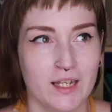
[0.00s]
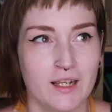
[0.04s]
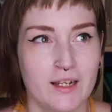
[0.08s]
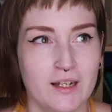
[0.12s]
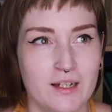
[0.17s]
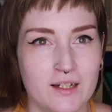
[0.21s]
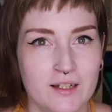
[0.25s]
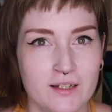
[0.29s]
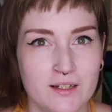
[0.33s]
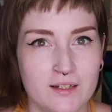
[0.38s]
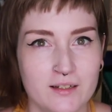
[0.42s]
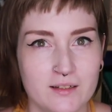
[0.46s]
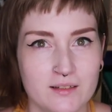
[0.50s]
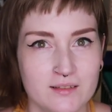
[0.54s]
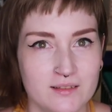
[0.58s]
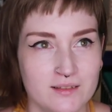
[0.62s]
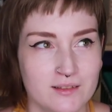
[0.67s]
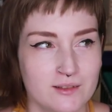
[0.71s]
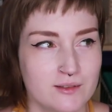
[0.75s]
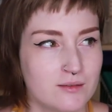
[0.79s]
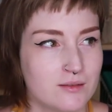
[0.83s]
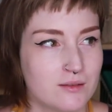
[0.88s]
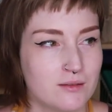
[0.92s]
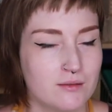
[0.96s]
No.
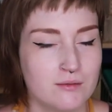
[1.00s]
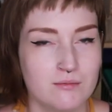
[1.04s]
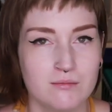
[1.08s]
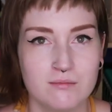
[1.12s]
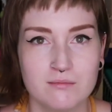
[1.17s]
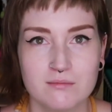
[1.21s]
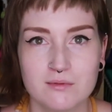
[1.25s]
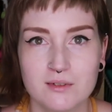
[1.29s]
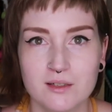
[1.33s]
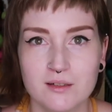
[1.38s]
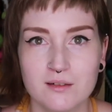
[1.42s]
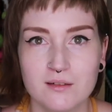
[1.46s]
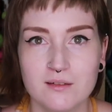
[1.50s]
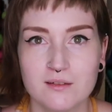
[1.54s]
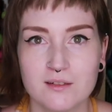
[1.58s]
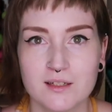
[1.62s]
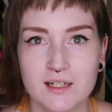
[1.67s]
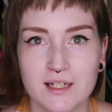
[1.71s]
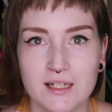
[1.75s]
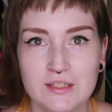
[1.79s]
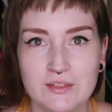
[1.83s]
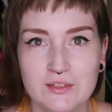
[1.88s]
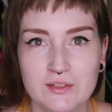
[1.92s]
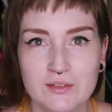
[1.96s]
Oh God,
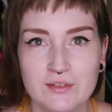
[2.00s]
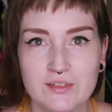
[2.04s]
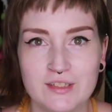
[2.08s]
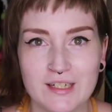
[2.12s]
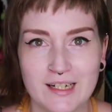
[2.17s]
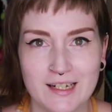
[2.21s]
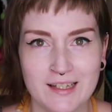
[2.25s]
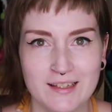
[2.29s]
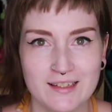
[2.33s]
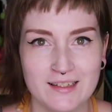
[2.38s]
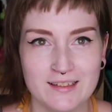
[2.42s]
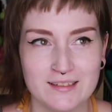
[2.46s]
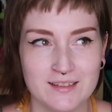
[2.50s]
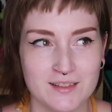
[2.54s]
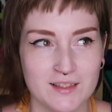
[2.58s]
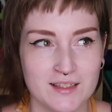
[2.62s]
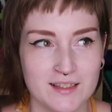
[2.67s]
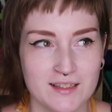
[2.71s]
how do you start these